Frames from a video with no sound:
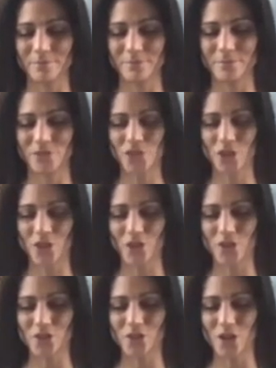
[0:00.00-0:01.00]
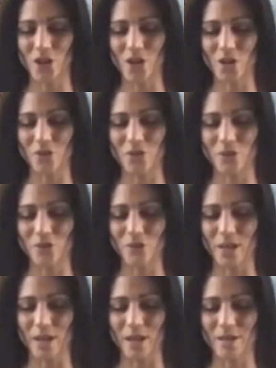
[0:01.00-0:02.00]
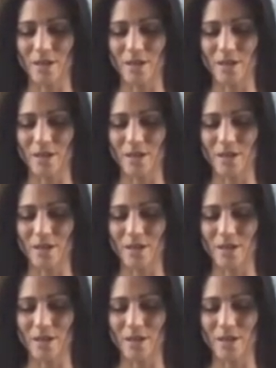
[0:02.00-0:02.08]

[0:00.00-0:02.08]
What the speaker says: Jaw soft and relaxed.